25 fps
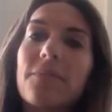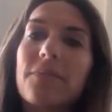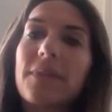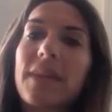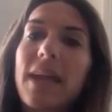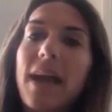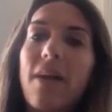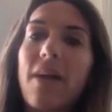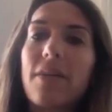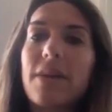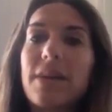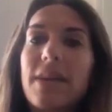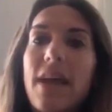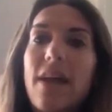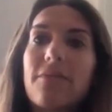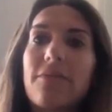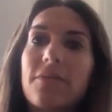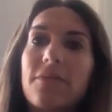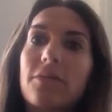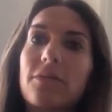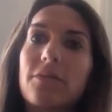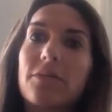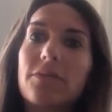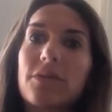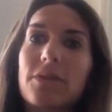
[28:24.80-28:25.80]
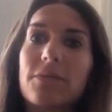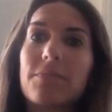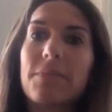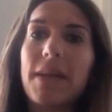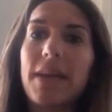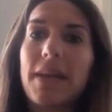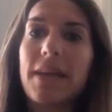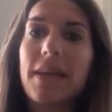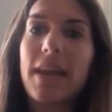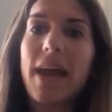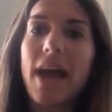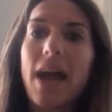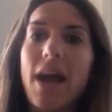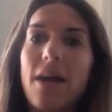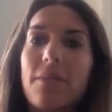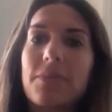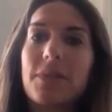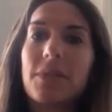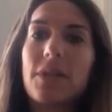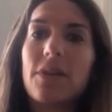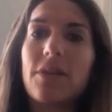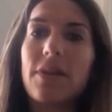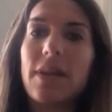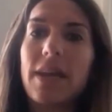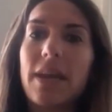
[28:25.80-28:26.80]
Gary Neville just being an
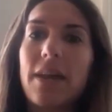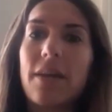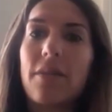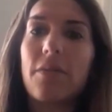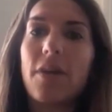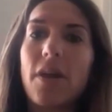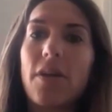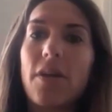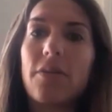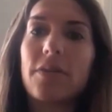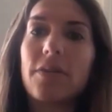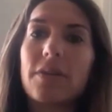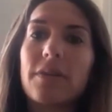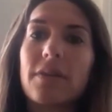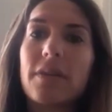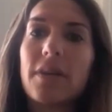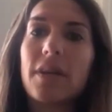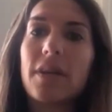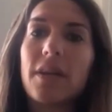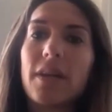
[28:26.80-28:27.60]
absolute hero and,